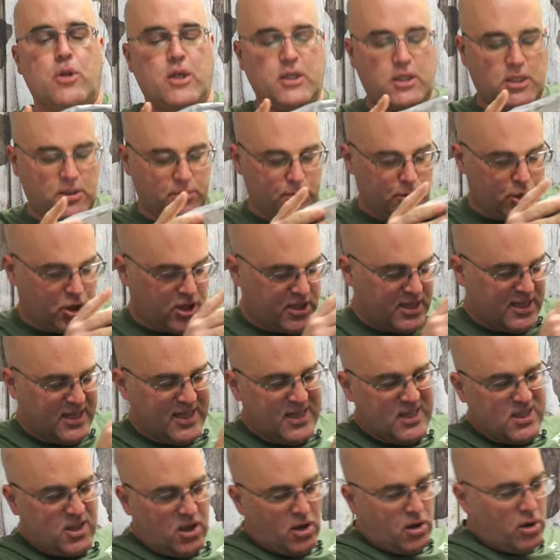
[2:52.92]
so this
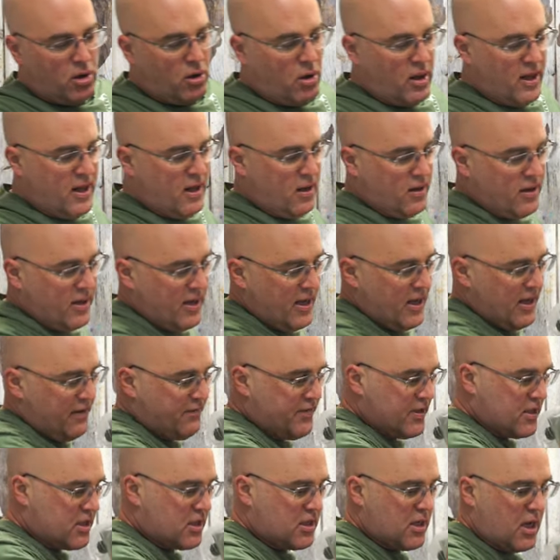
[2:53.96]
machine is a little on the
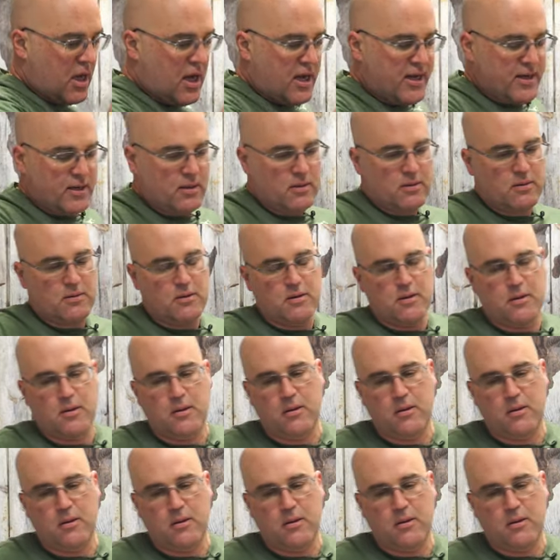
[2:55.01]
heavy side.